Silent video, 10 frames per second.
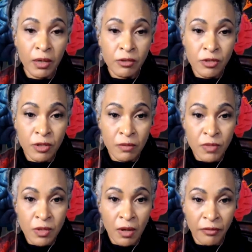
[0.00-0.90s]
in
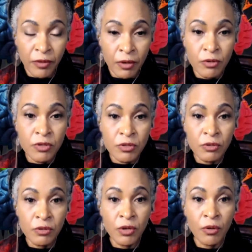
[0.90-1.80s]
terms of those
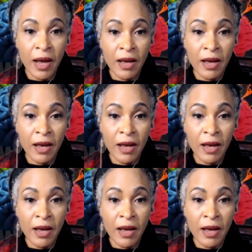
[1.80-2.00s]
who you